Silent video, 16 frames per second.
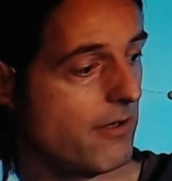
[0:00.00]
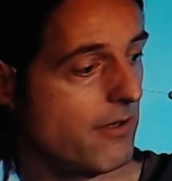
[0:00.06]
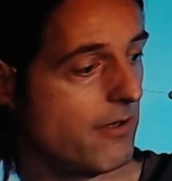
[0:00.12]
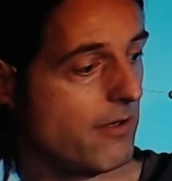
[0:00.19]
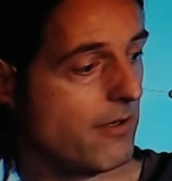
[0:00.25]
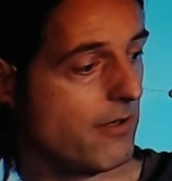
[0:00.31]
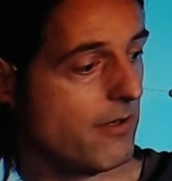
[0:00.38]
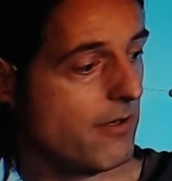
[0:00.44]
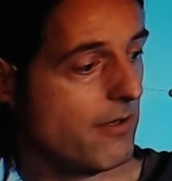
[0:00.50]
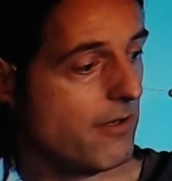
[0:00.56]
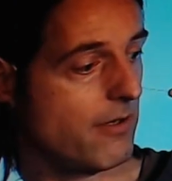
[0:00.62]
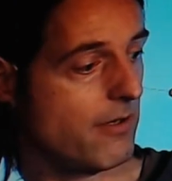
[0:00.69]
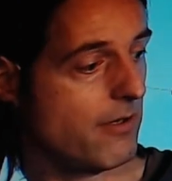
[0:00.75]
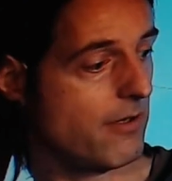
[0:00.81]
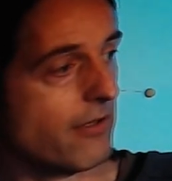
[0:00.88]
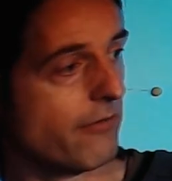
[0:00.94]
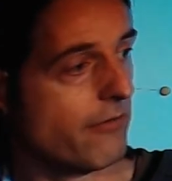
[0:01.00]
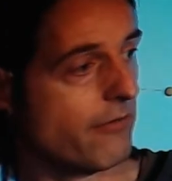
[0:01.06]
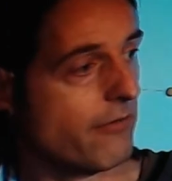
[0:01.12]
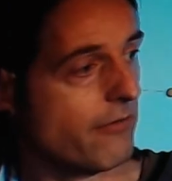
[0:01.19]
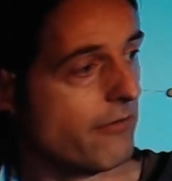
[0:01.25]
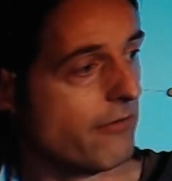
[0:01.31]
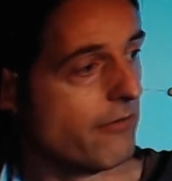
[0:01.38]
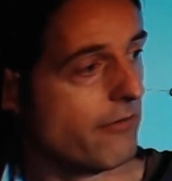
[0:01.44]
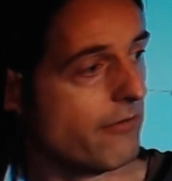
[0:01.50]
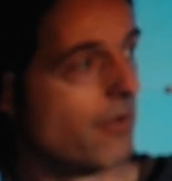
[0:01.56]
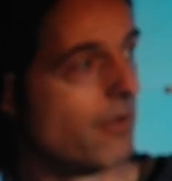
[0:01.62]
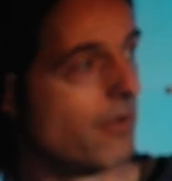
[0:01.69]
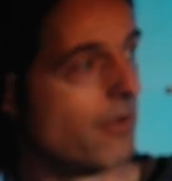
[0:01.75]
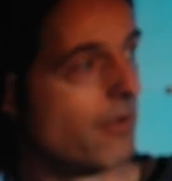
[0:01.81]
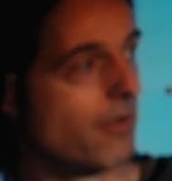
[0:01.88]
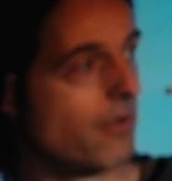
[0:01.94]
in the original form,
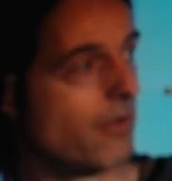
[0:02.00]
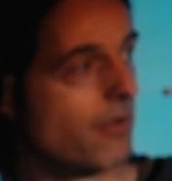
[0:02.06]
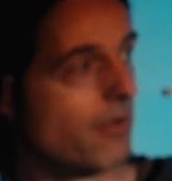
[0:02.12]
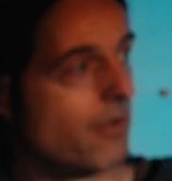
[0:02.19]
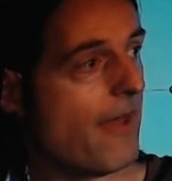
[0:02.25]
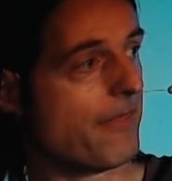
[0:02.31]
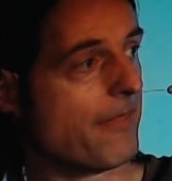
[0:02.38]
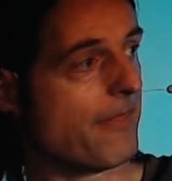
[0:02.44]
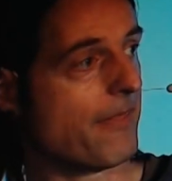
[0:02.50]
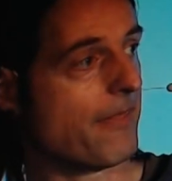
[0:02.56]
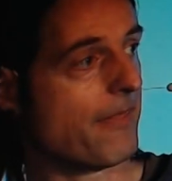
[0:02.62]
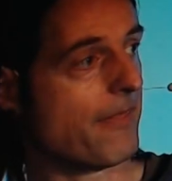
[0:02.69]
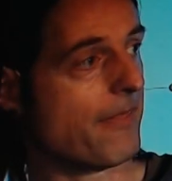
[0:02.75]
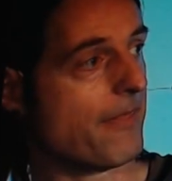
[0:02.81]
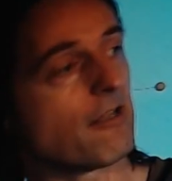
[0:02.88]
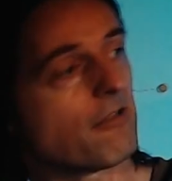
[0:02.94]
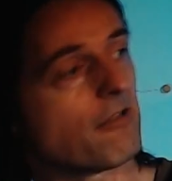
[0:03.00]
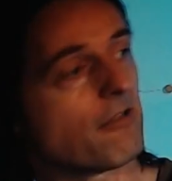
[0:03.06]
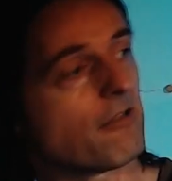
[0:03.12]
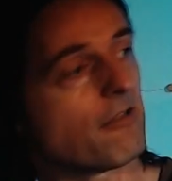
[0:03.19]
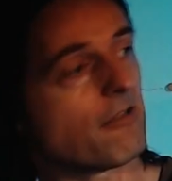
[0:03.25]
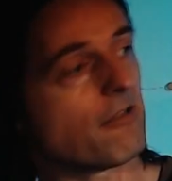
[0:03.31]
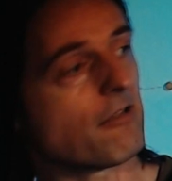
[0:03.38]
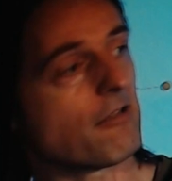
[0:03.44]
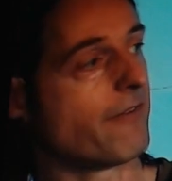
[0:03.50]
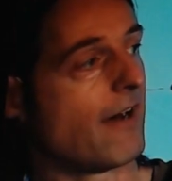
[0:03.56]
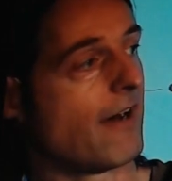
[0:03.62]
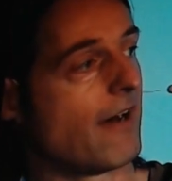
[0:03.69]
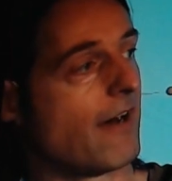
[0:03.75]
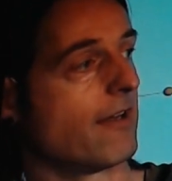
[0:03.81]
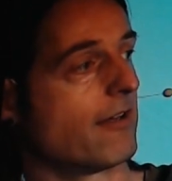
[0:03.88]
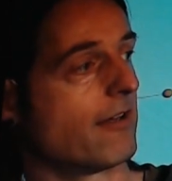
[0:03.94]
and the title is a little bit funny.